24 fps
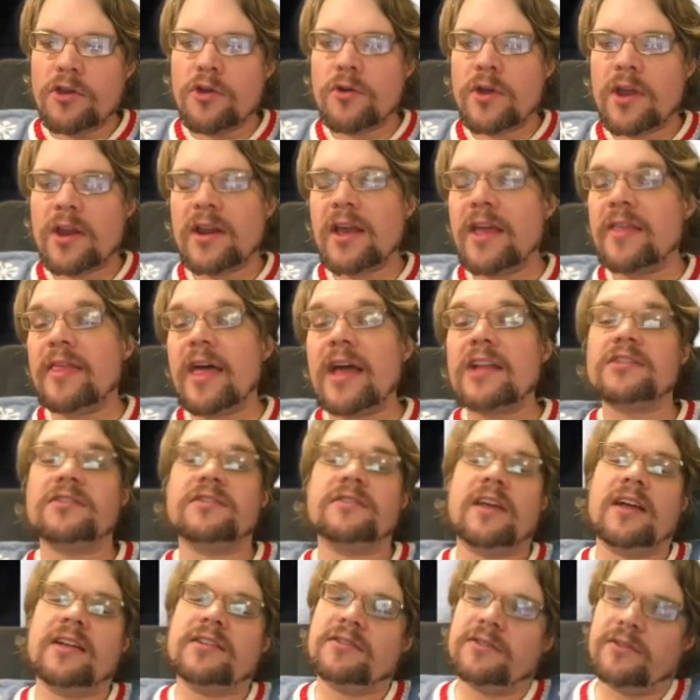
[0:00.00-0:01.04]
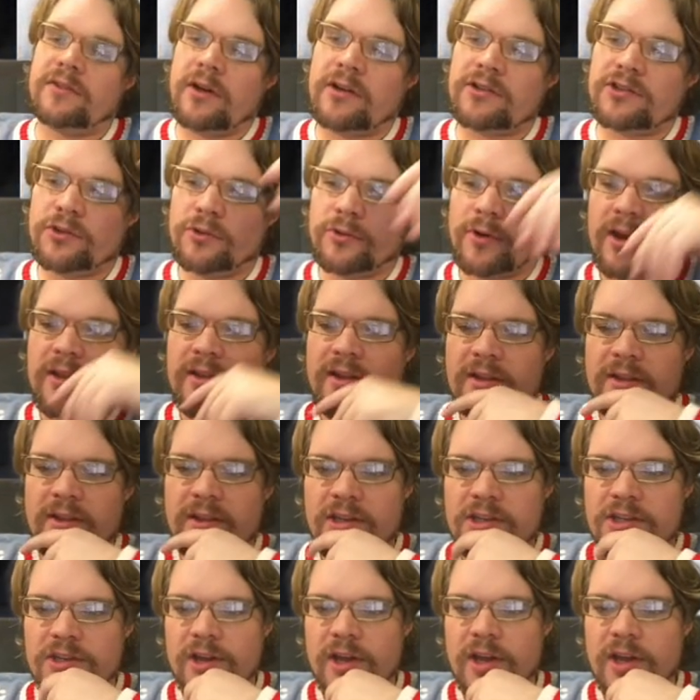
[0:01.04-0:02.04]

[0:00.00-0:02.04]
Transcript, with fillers: you can, and that's that's also a great thing that they show you